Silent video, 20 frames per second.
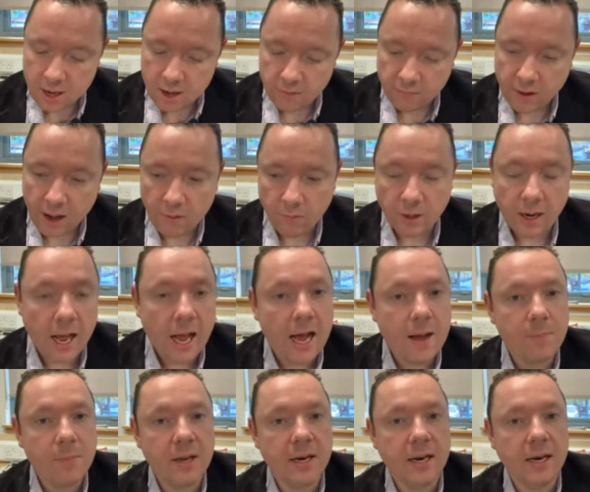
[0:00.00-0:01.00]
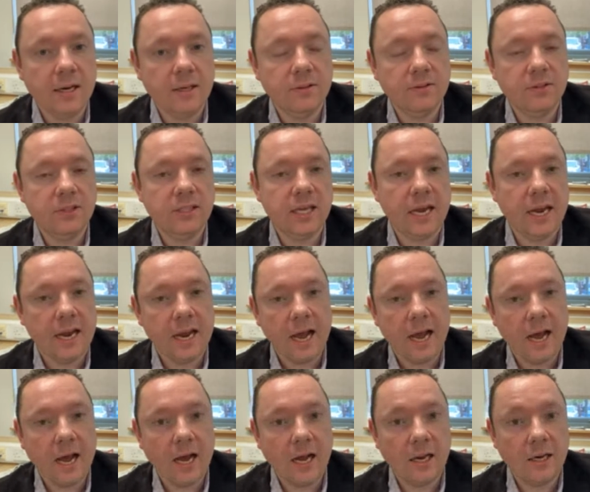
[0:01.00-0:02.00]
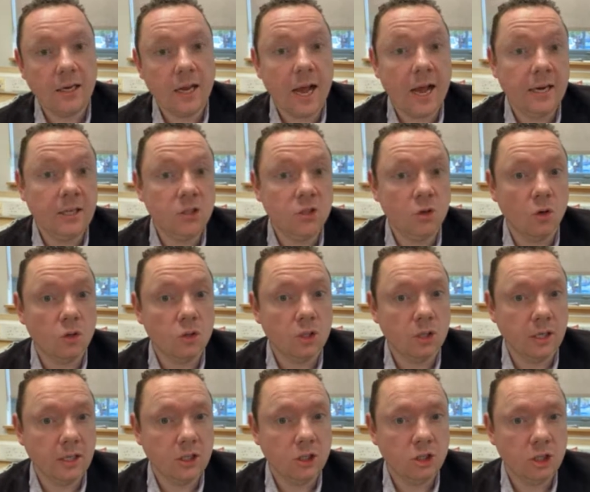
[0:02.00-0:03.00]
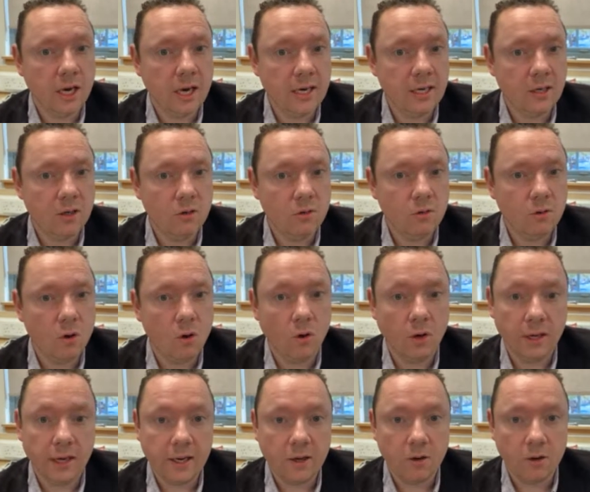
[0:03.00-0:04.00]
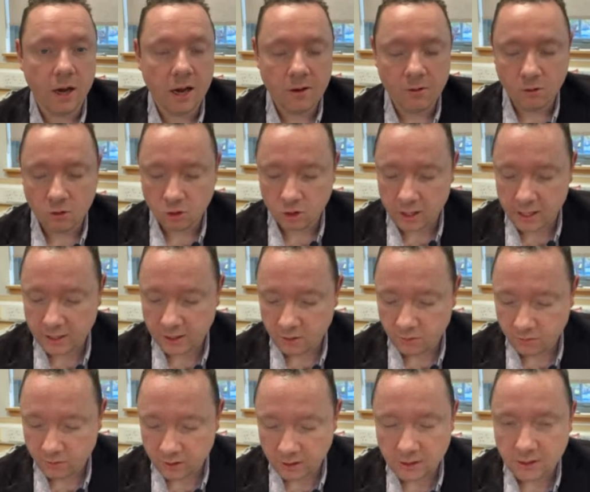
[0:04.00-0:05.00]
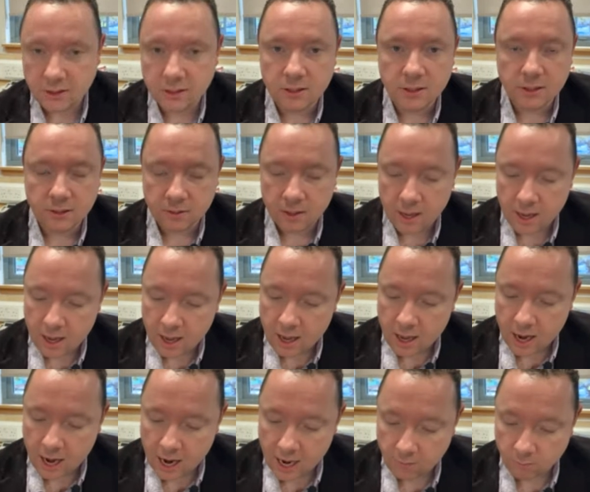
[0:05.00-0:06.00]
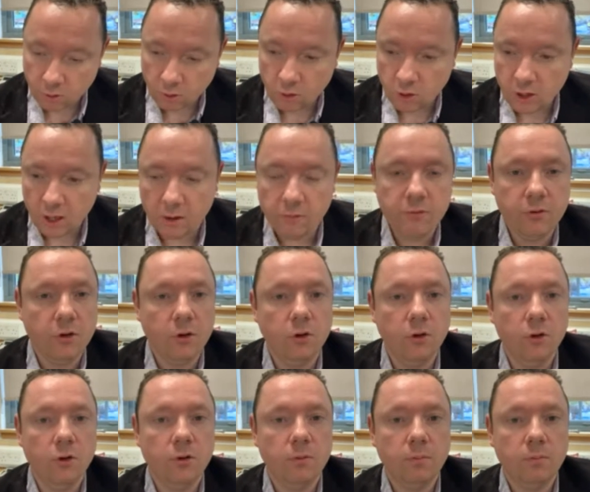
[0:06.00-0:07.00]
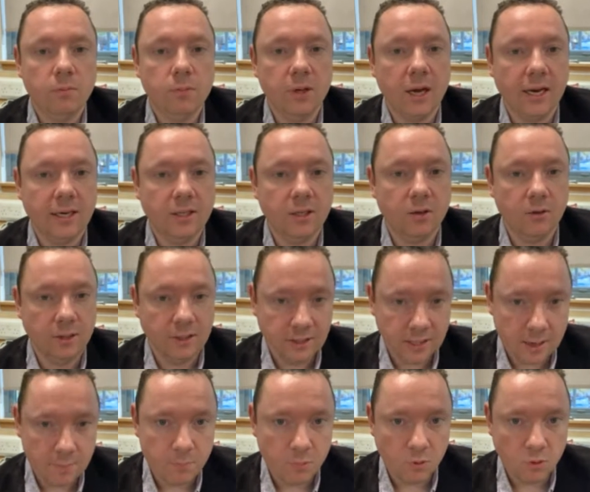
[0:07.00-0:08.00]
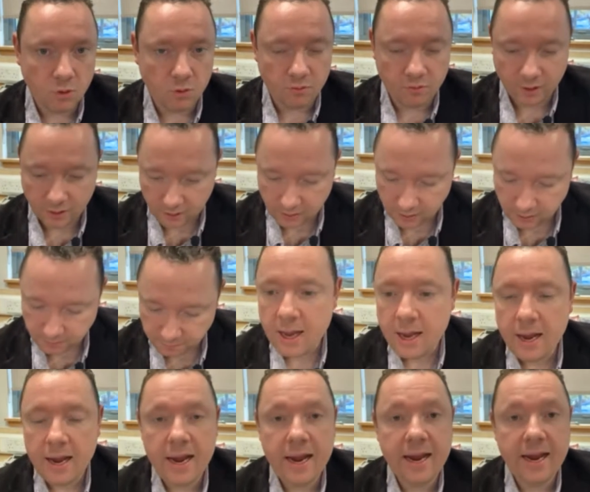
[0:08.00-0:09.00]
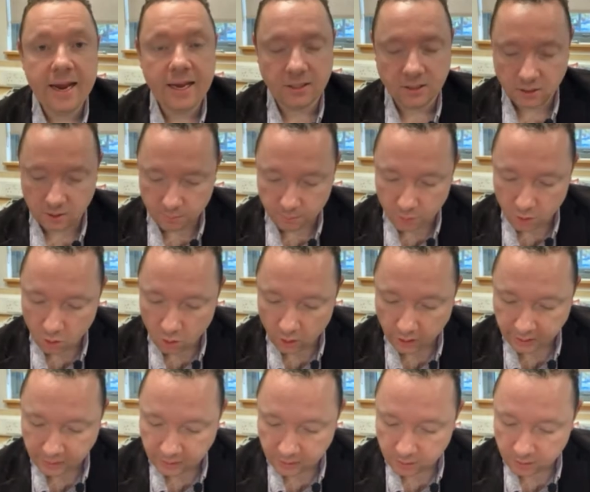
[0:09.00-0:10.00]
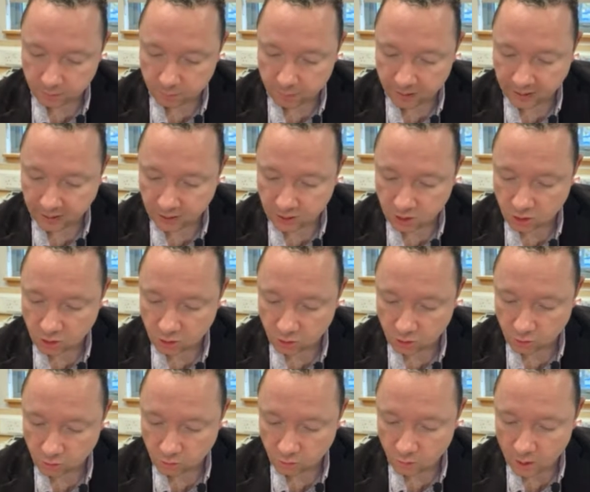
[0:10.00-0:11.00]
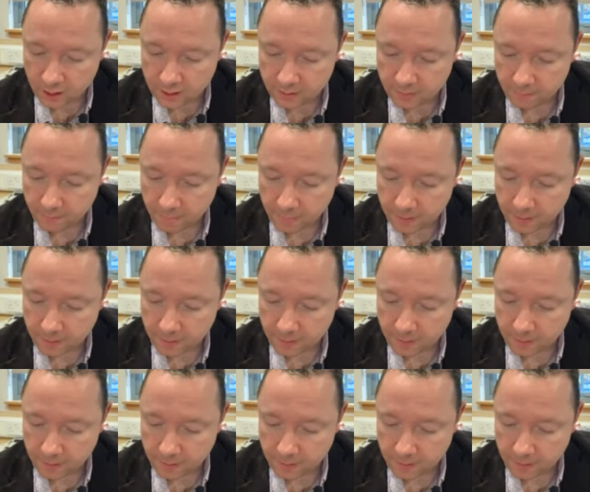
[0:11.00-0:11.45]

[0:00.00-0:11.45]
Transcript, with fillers: That would happen in, say, an isosceles triangle or an equilateral triangle, for instance, and we'll look at a few practical examples of this. A is the point (-2, 1),